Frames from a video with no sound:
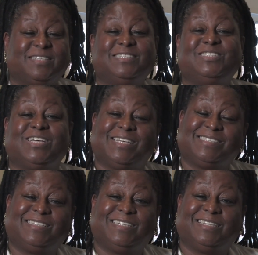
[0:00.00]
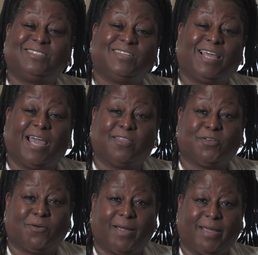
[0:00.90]
just to get to the 8th
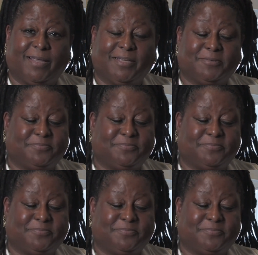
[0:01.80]
grade.